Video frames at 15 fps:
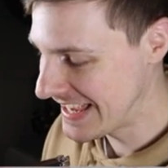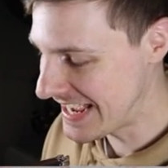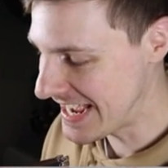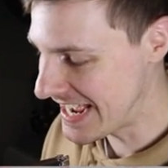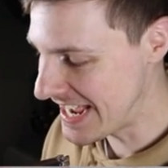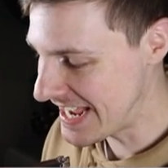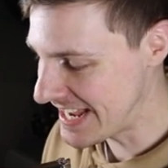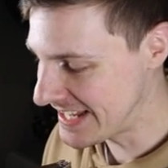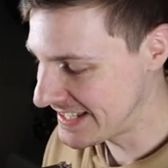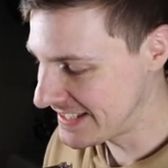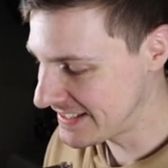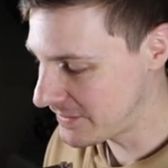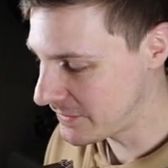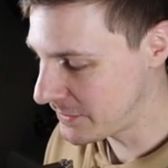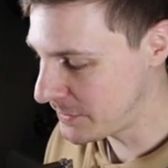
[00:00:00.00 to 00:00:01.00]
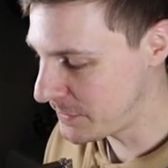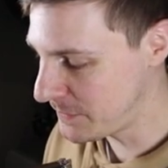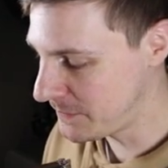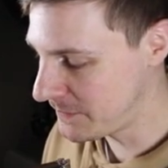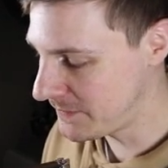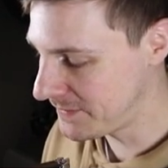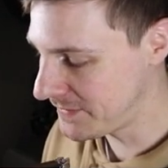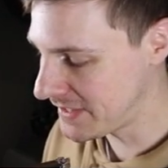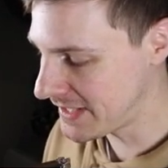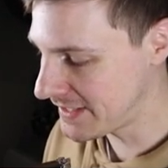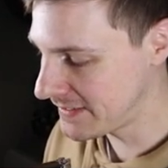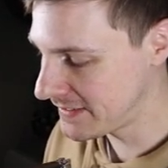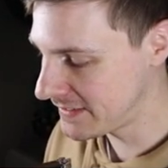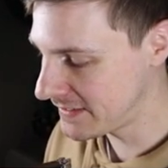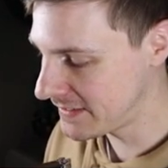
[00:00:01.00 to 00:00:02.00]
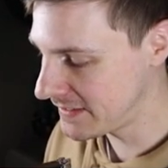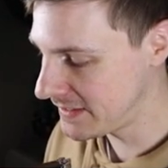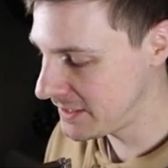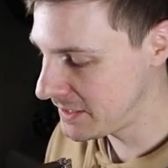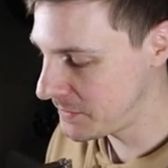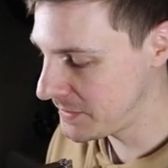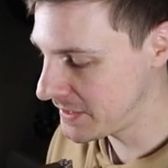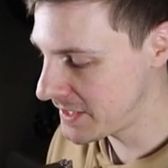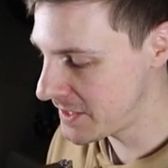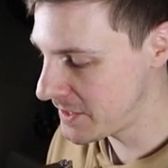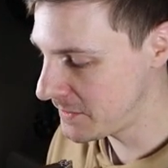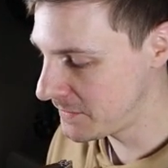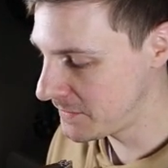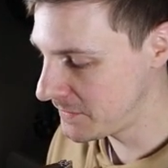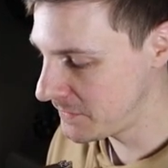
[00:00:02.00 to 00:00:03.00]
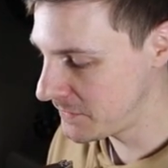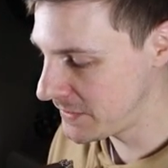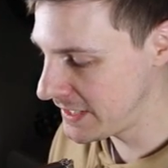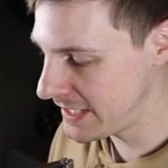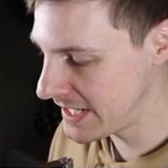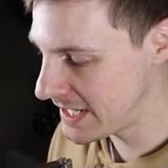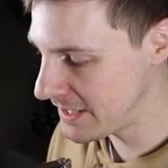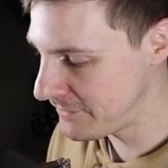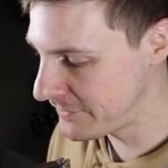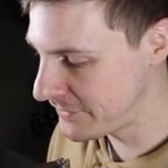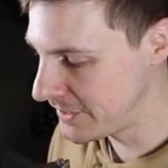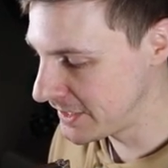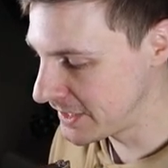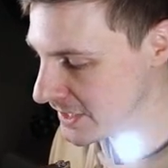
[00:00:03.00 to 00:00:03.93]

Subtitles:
And, oh, last, here we go. We have the